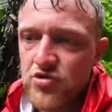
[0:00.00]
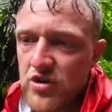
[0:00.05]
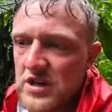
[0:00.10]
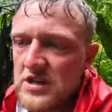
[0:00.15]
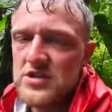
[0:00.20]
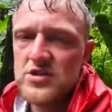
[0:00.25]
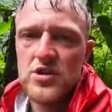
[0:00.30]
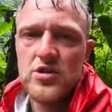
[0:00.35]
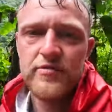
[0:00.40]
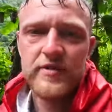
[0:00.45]

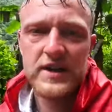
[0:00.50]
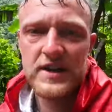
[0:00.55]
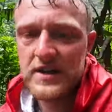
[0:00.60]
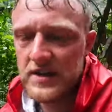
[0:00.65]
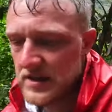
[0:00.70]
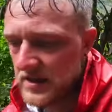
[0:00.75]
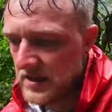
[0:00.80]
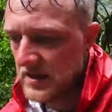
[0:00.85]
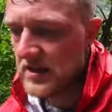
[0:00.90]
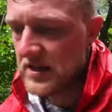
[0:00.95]
trains are not
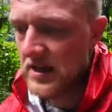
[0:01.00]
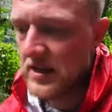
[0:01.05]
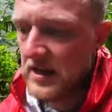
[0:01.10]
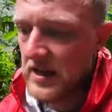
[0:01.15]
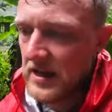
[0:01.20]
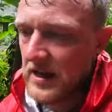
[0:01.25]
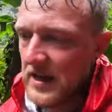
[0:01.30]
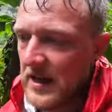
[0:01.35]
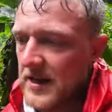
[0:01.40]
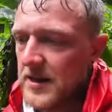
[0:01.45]
running,
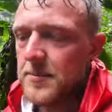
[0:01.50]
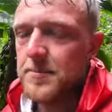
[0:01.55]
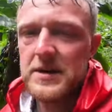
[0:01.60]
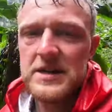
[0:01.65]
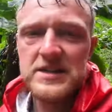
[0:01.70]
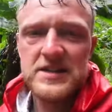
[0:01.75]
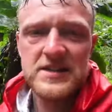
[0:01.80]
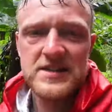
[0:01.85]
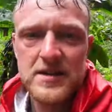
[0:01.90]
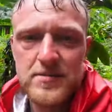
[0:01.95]
and the
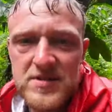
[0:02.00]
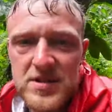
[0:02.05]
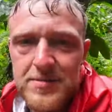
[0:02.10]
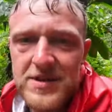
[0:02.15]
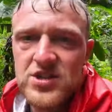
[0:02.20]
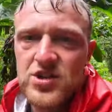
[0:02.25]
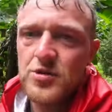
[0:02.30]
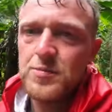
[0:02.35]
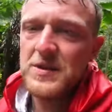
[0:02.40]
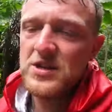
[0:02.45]
buses up to
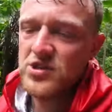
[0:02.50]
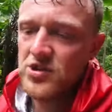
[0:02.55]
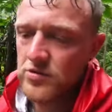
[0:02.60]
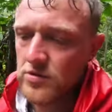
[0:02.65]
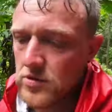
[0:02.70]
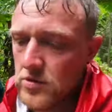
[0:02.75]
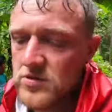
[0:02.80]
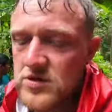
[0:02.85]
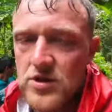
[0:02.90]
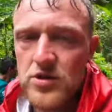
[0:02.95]
Machu Picchu
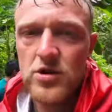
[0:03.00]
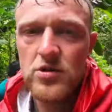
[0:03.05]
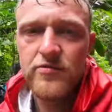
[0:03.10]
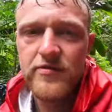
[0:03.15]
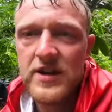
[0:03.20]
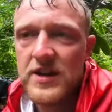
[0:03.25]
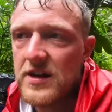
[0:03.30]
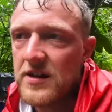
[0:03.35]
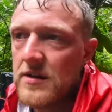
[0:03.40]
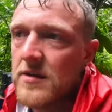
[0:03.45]
are also not
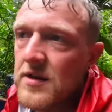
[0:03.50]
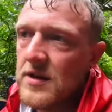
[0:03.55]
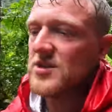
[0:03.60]
running.